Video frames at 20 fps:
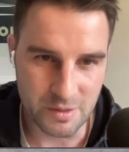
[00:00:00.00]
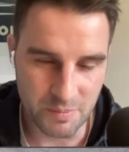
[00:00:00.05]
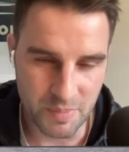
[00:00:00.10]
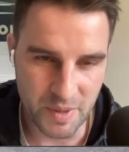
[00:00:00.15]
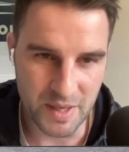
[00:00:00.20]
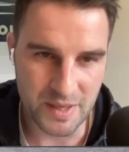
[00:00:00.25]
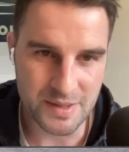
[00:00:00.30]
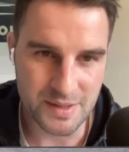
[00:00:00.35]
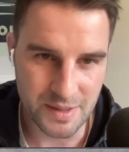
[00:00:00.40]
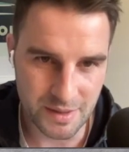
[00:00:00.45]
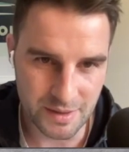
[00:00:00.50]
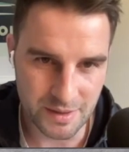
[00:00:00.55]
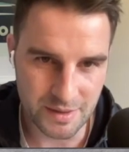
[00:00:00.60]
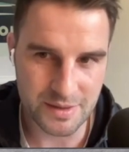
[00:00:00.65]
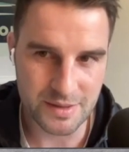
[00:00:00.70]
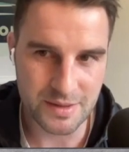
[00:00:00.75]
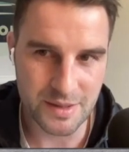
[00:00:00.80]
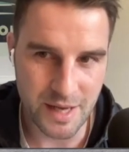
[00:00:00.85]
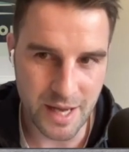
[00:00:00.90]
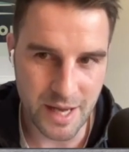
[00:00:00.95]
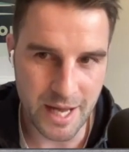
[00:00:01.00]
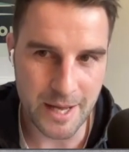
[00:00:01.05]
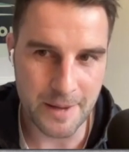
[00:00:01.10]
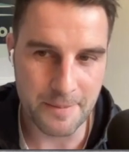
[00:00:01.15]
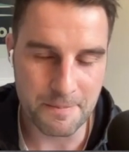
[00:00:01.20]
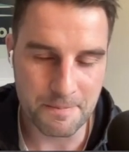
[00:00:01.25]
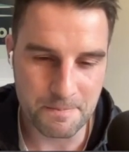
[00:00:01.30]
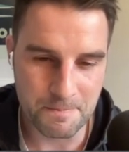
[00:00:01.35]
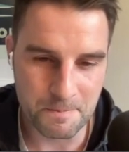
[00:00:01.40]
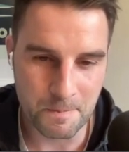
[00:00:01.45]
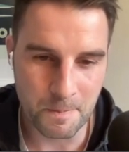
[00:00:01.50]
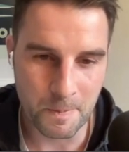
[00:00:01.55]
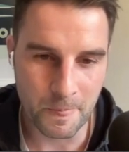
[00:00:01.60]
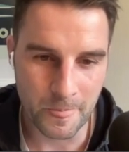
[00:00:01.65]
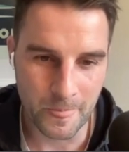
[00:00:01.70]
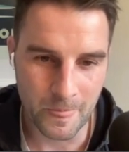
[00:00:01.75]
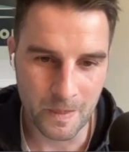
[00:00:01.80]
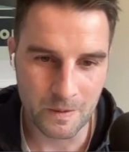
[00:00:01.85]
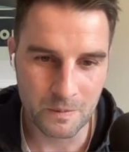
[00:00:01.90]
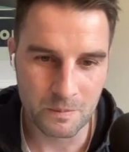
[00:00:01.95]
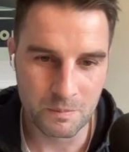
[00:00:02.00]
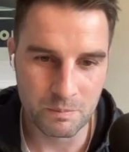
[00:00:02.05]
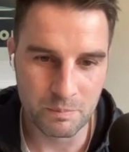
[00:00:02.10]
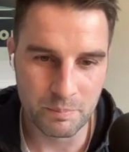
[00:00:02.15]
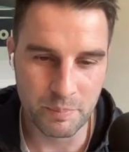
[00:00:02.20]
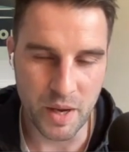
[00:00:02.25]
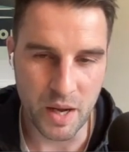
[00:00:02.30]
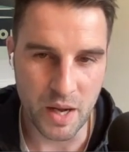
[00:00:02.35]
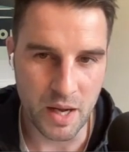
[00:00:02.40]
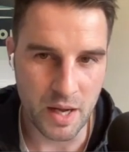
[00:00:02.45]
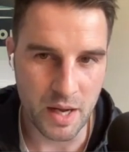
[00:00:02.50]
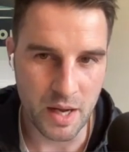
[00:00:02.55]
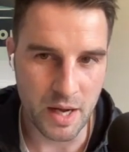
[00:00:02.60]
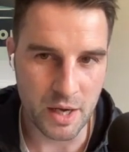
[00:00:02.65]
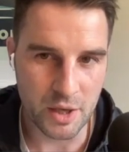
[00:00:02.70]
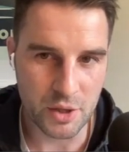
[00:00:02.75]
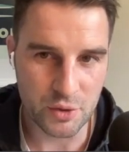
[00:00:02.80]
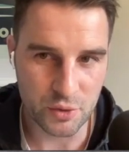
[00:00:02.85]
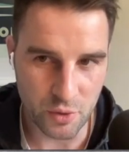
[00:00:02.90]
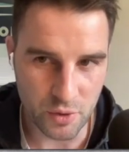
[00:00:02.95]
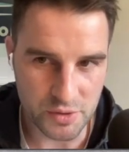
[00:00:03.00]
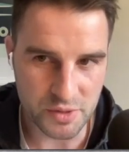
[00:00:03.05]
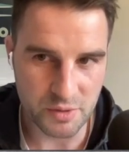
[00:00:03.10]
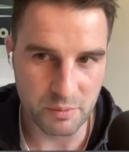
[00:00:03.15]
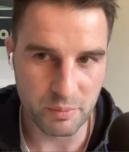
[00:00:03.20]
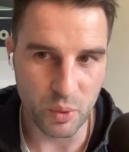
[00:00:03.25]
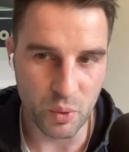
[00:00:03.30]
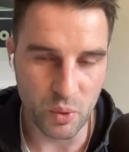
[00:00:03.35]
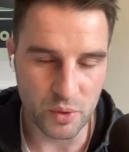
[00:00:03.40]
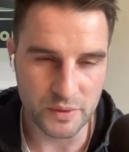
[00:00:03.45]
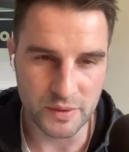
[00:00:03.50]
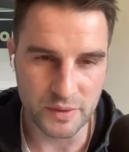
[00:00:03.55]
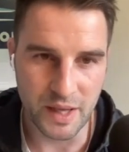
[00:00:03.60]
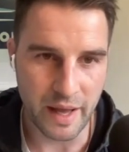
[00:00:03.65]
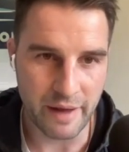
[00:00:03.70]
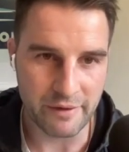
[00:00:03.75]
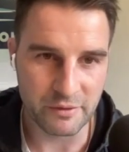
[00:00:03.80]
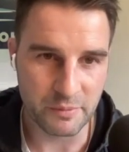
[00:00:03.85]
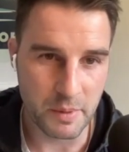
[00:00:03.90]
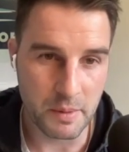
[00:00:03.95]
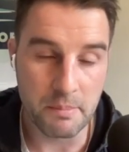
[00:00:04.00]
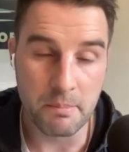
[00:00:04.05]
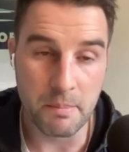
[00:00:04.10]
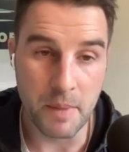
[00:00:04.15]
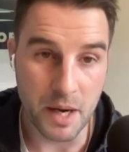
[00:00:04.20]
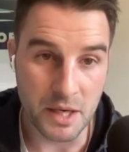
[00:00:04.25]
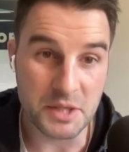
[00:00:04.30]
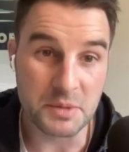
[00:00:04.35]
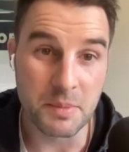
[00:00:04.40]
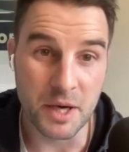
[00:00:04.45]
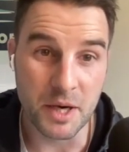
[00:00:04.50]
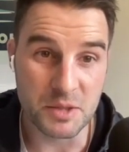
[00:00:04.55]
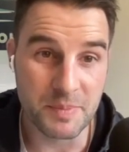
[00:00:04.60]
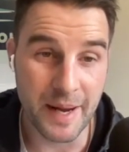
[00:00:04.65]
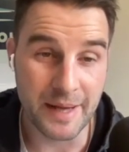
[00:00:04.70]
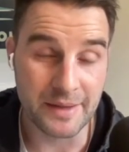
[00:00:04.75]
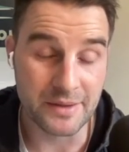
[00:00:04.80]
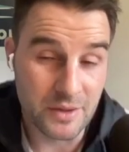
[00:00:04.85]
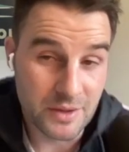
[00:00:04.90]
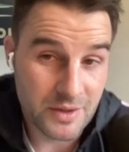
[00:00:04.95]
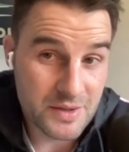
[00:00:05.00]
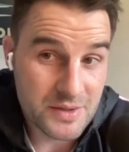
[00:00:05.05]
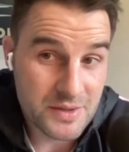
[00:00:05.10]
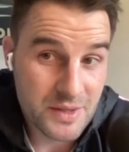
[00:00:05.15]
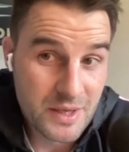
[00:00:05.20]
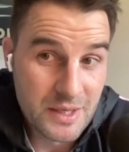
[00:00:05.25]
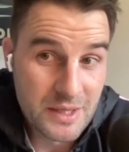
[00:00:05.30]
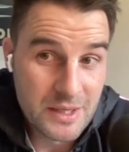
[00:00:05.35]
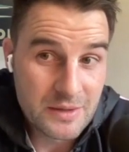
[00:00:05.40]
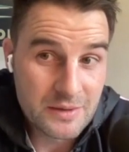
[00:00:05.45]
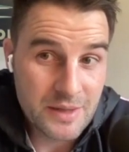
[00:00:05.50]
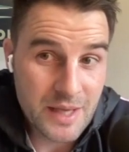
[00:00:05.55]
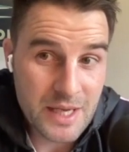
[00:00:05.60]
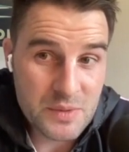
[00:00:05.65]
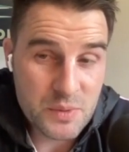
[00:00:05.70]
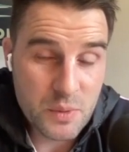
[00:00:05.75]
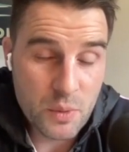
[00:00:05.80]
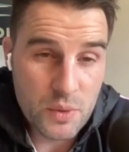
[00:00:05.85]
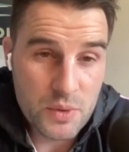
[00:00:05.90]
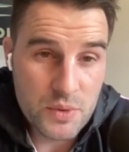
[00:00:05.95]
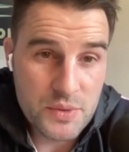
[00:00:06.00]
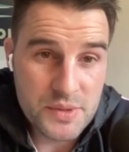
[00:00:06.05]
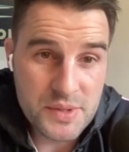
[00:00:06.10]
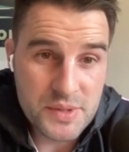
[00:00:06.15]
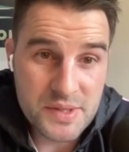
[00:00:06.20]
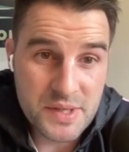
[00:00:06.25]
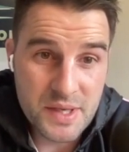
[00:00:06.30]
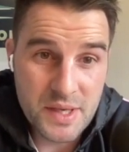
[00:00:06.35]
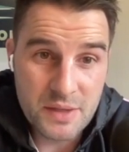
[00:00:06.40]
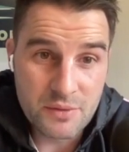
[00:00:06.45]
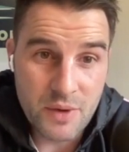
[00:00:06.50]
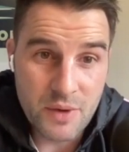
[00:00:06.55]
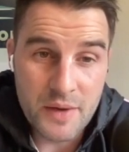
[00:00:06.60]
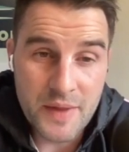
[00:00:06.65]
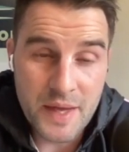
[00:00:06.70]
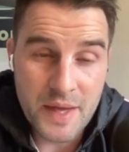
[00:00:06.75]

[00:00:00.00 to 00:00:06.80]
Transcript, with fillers: to basics, um, but across the board, they have to be much, much better because that's what we're used to seeing, right?